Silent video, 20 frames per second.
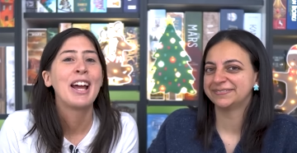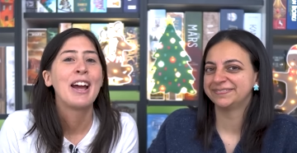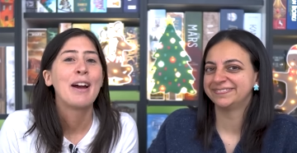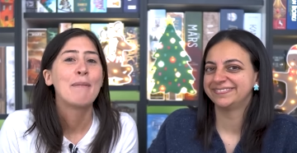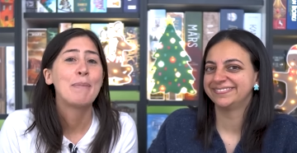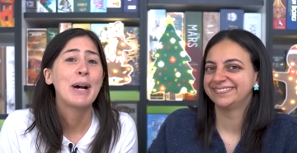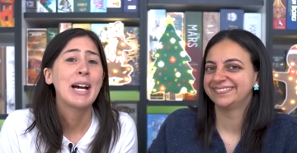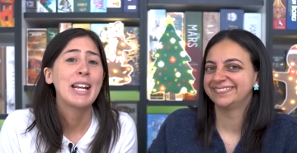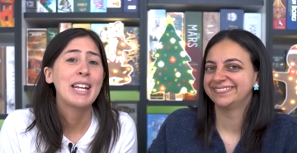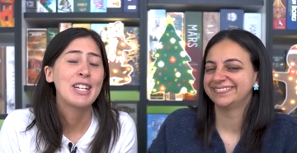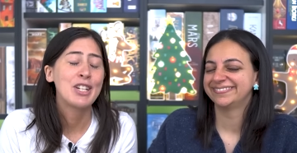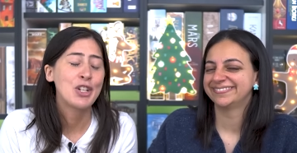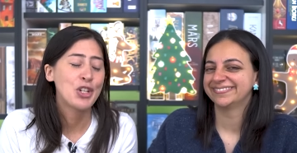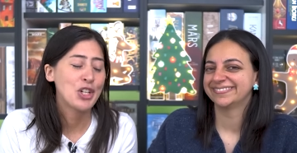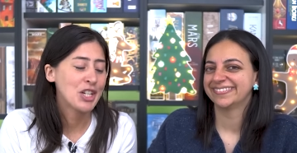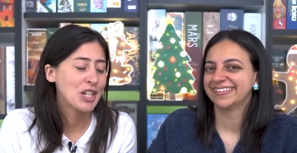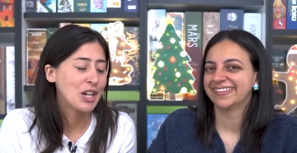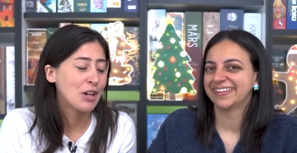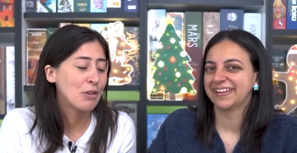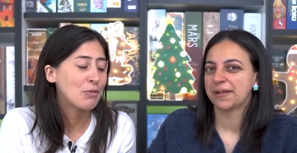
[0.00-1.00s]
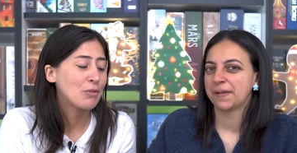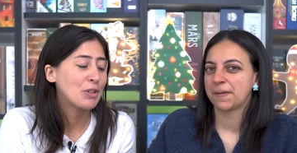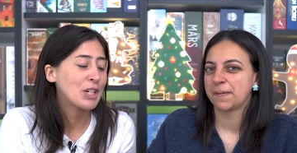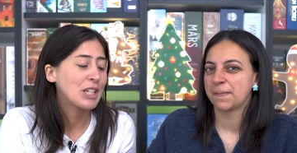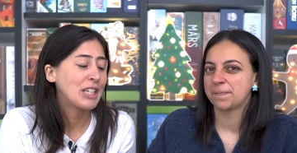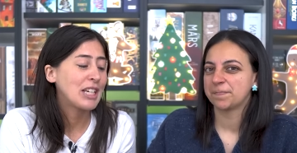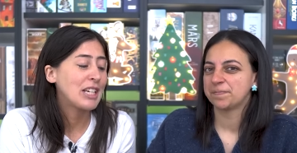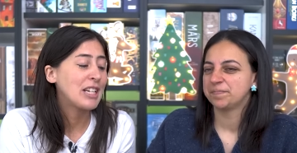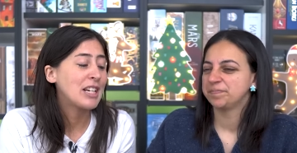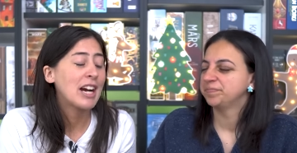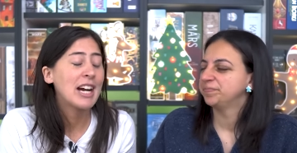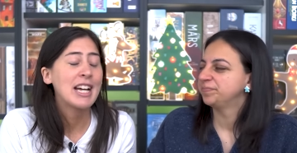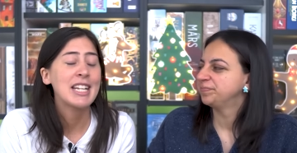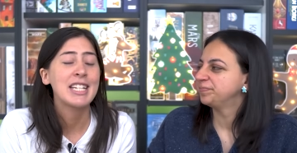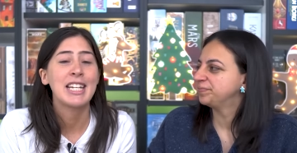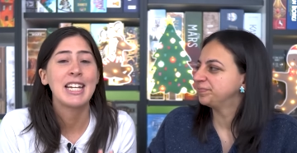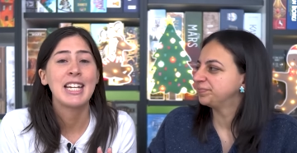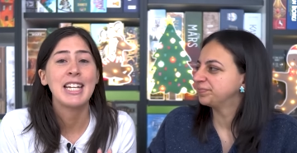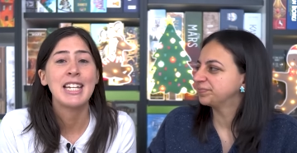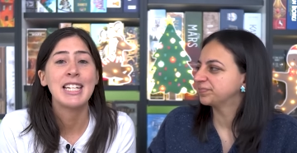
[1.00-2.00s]
Speaker 1: yeah. but it's just a really
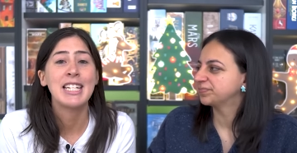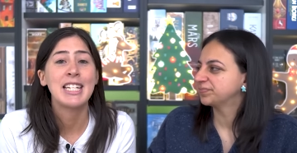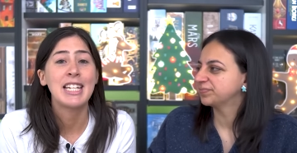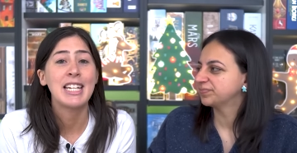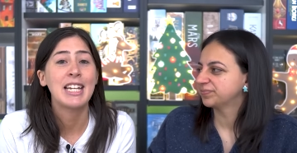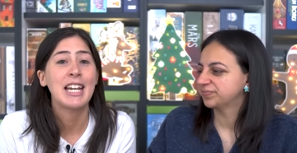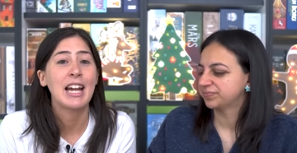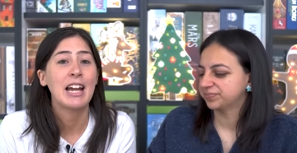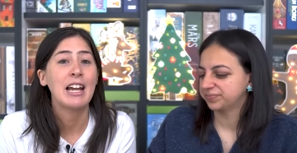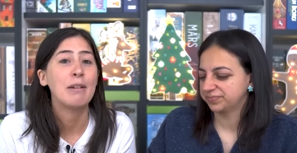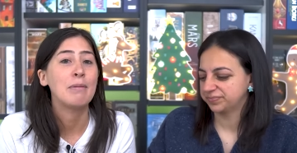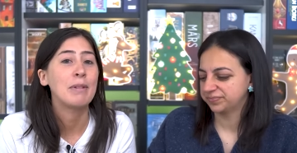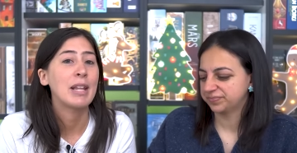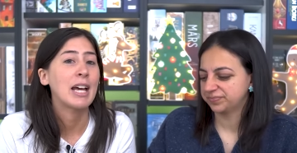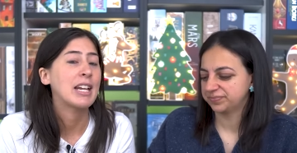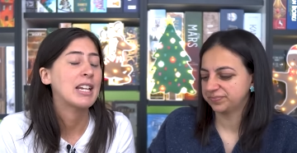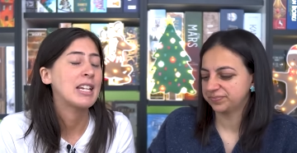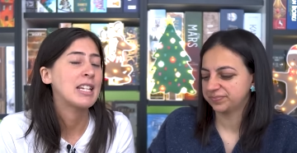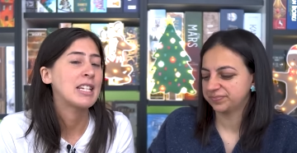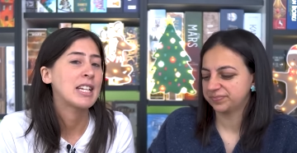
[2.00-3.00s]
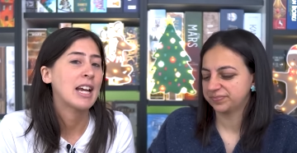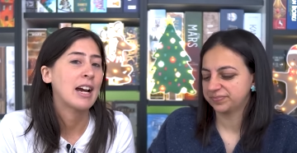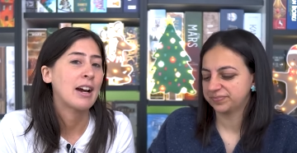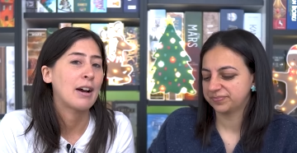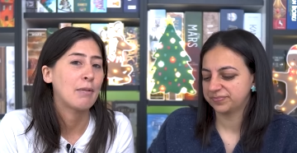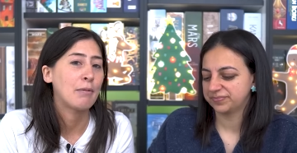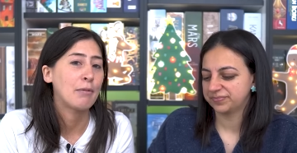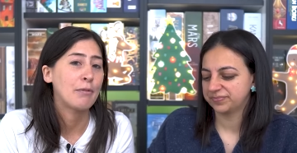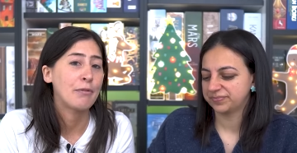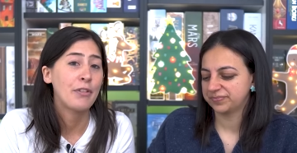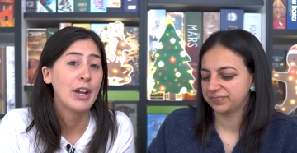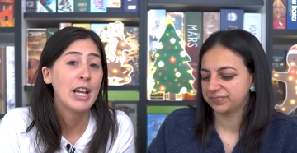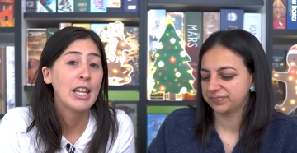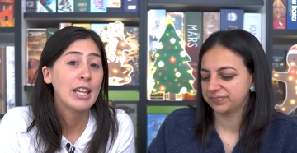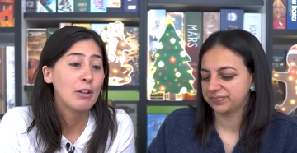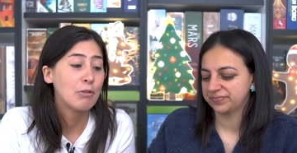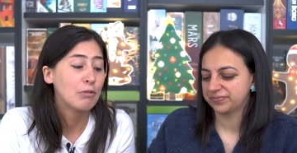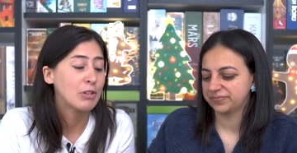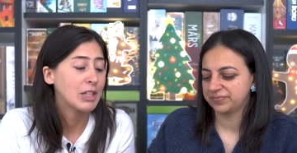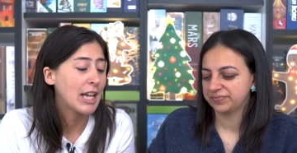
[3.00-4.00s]
nice, easy game that is um,
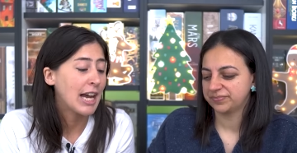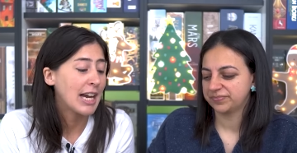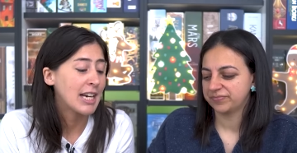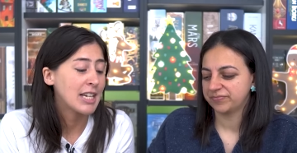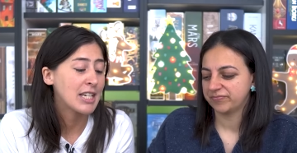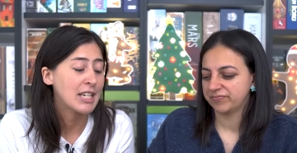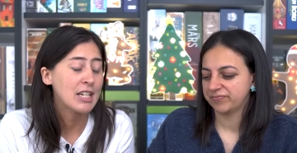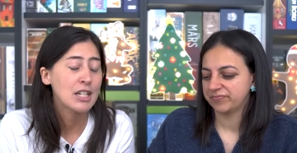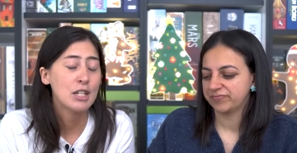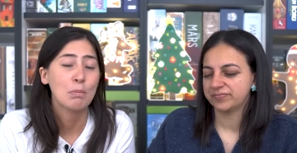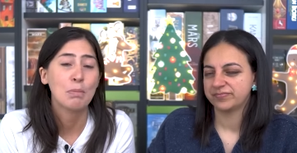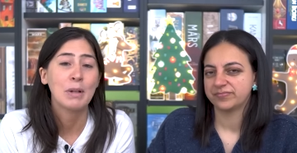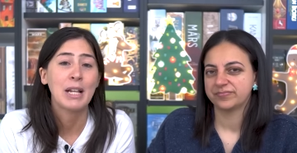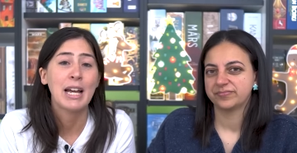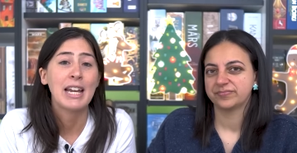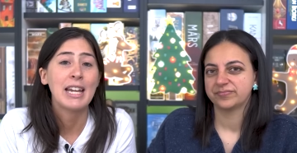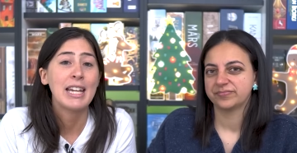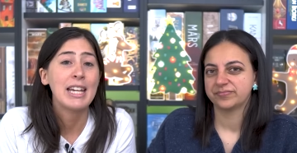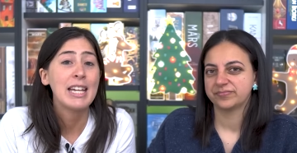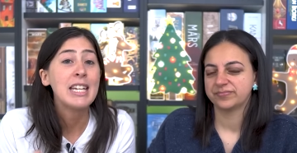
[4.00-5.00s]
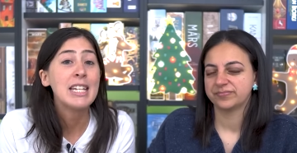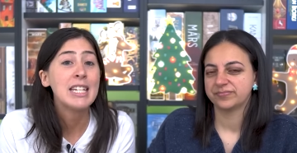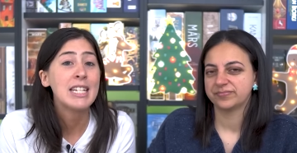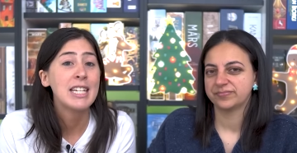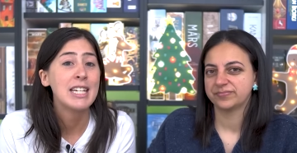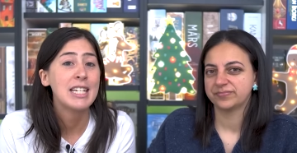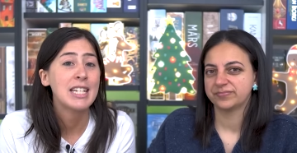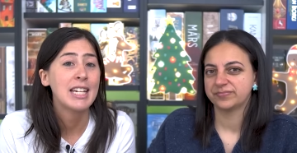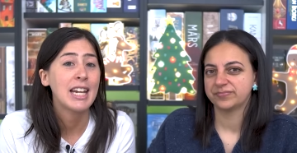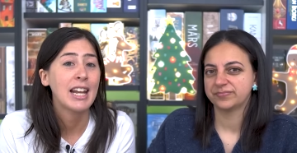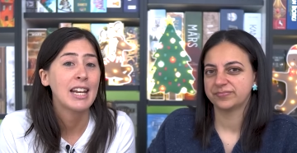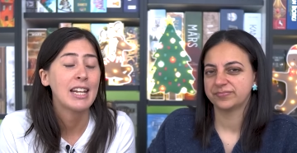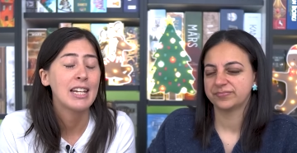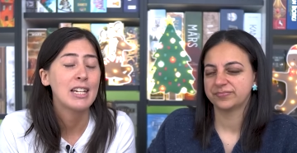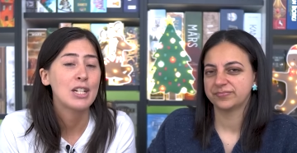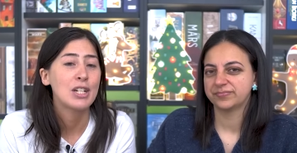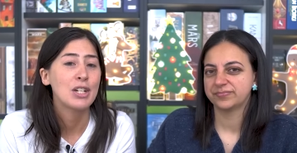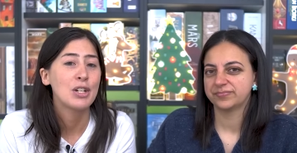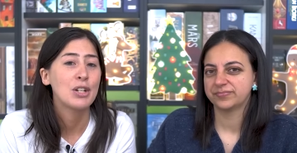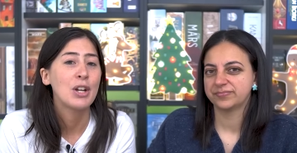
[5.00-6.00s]
fairly relaxing to play, easy to get
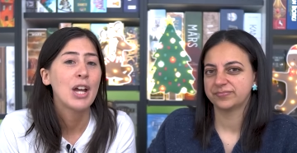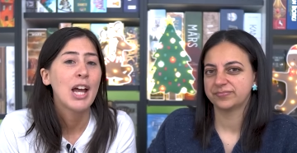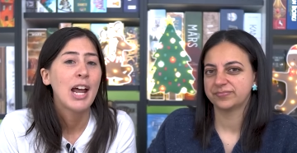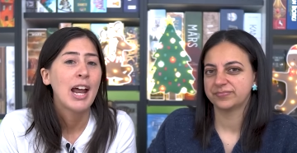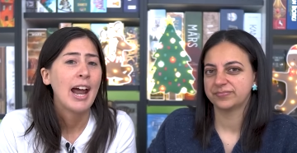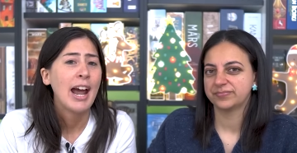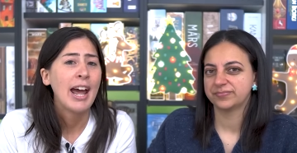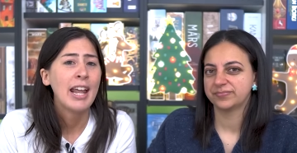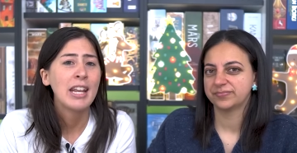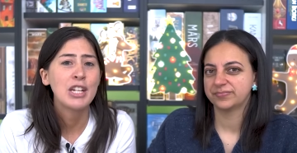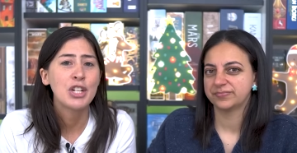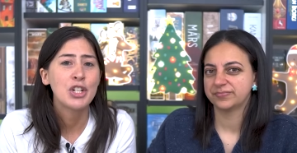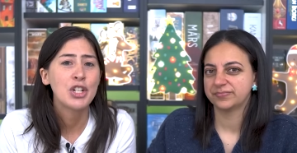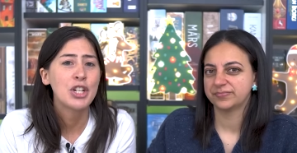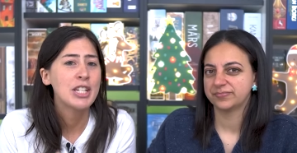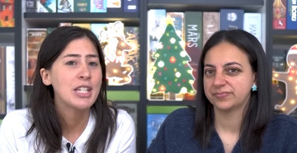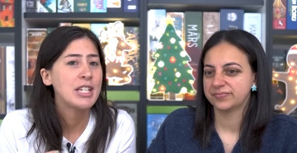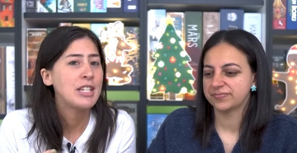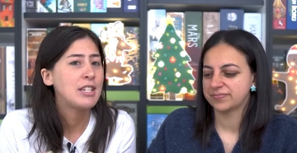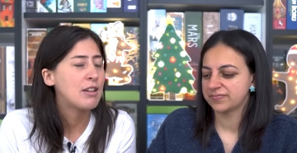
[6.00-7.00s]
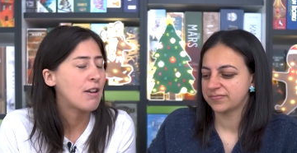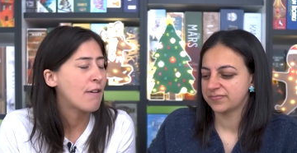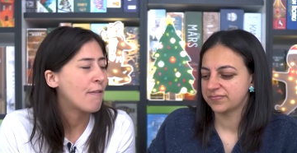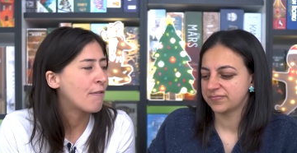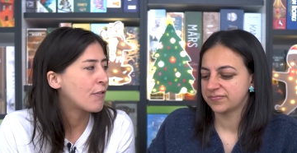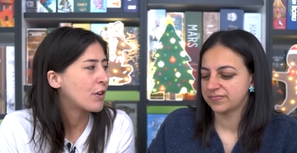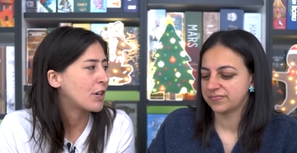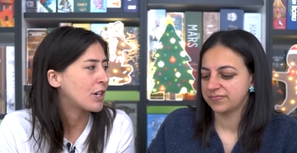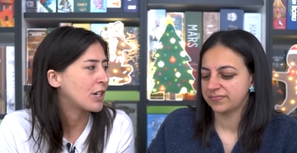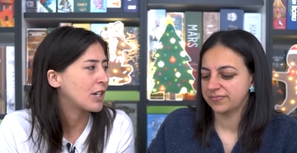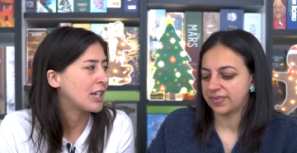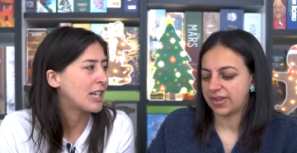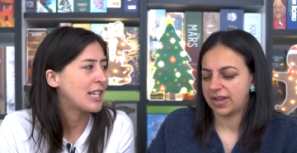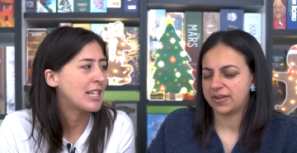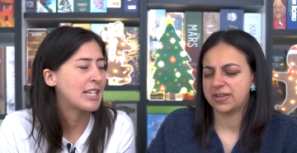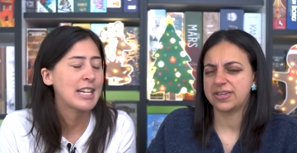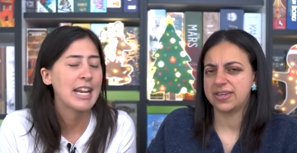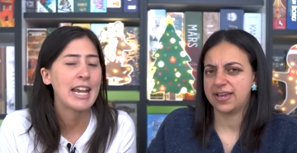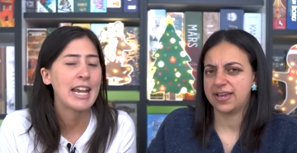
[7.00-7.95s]
into, and it's just different. It's